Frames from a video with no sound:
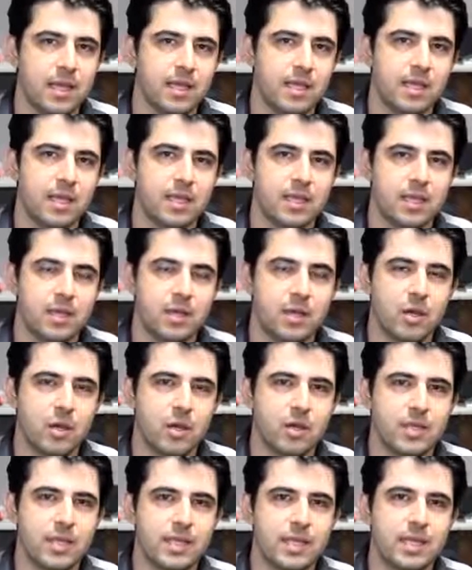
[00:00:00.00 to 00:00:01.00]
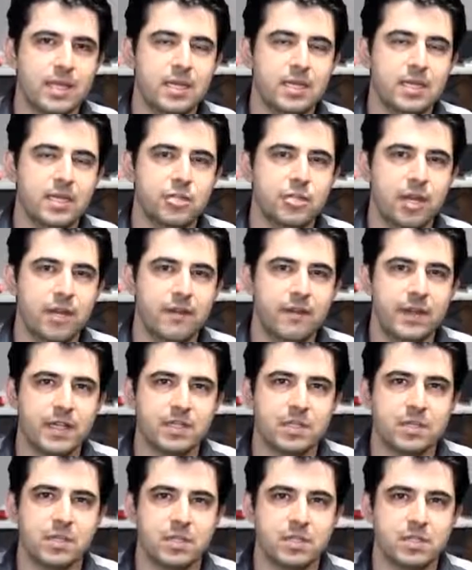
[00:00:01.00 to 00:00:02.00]
get the code, and then either try to
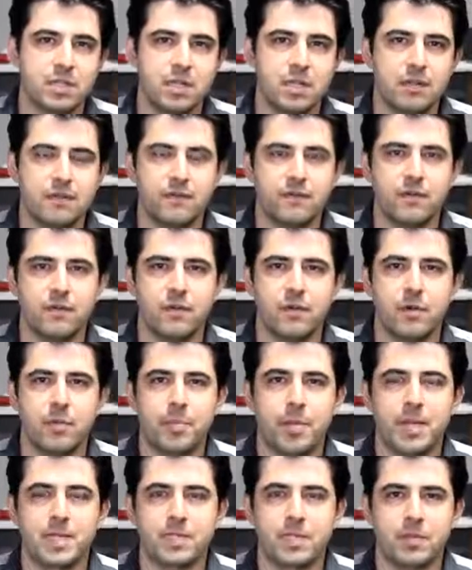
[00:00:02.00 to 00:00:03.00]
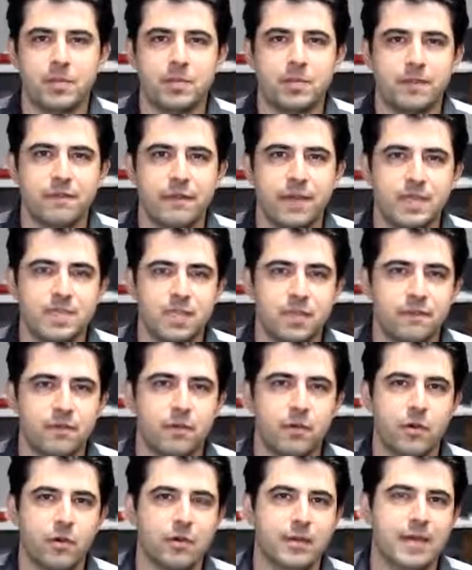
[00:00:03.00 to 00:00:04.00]
fix it yourself or pay someone to fix it
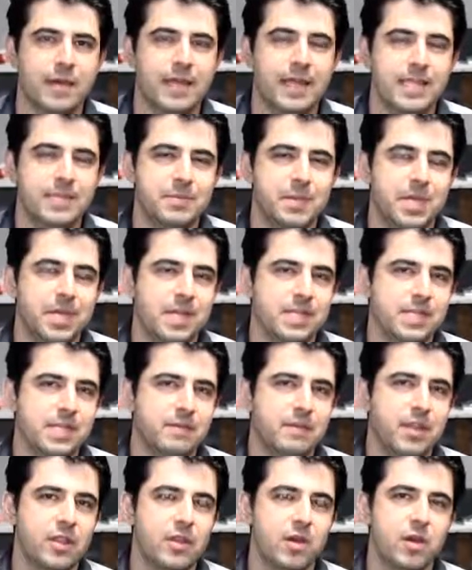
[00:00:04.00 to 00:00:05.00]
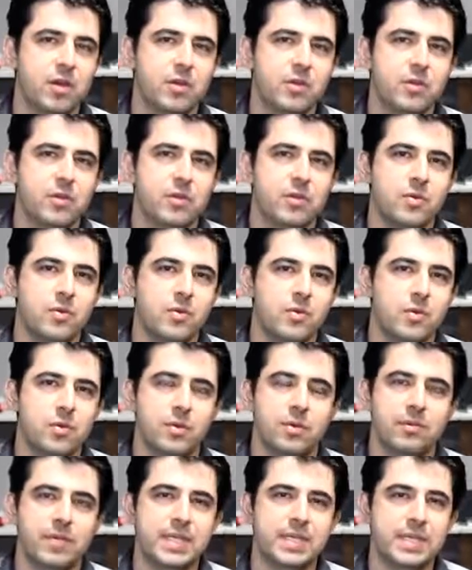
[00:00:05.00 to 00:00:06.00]
for you. And that's because even though
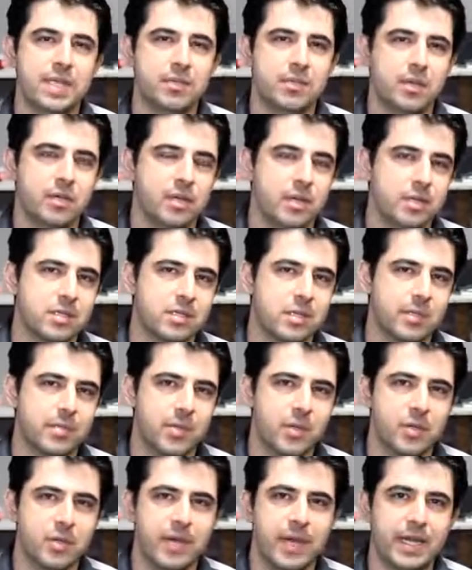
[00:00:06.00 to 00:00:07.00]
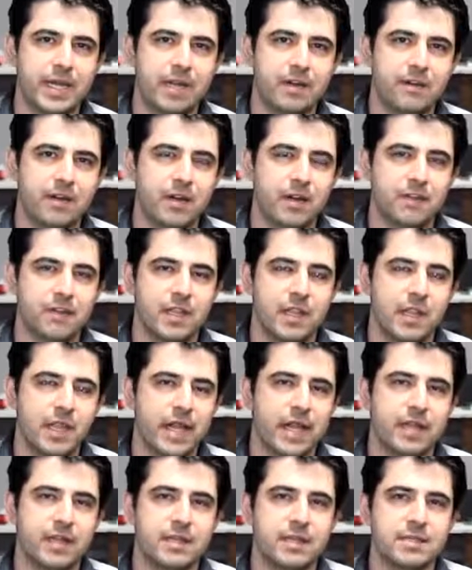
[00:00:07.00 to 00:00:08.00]
you reset your car's computer and get rid of the
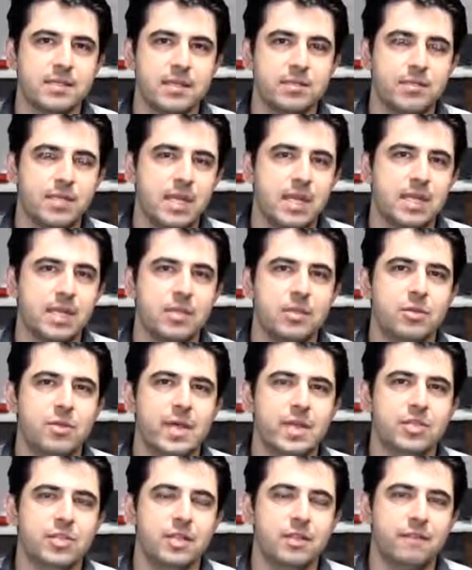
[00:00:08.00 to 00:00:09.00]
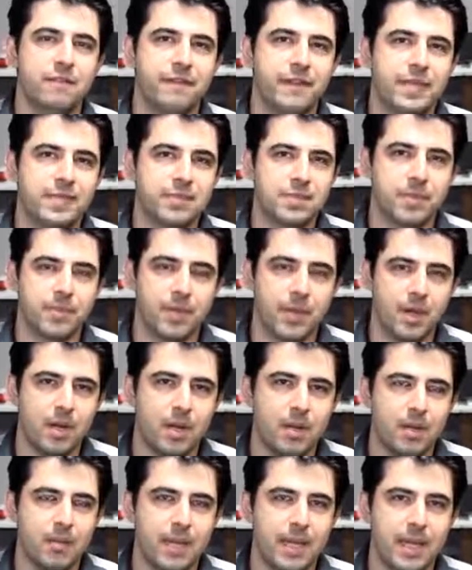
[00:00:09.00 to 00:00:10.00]
light, it doesn't mean you actually fix the
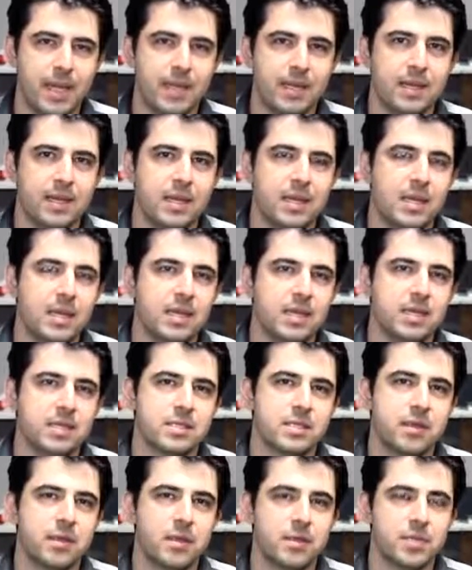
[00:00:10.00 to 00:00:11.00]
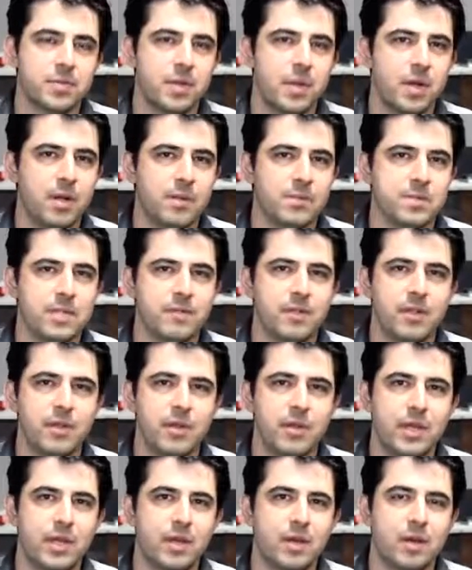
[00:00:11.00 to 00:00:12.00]
problem. And some of those problems, even
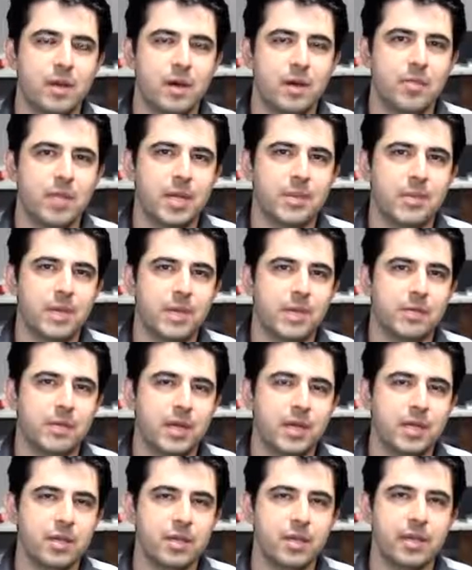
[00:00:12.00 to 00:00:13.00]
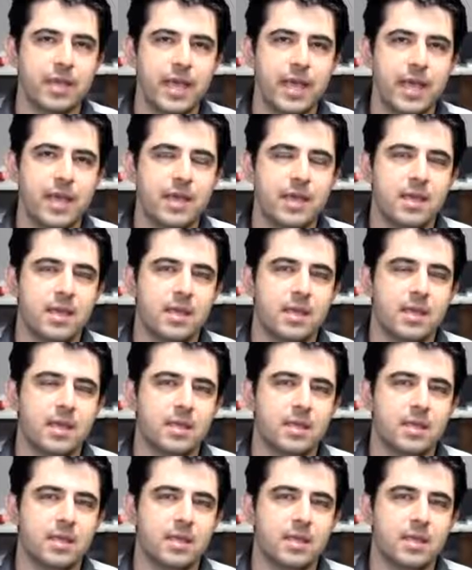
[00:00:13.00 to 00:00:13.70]
though your car might be running okay,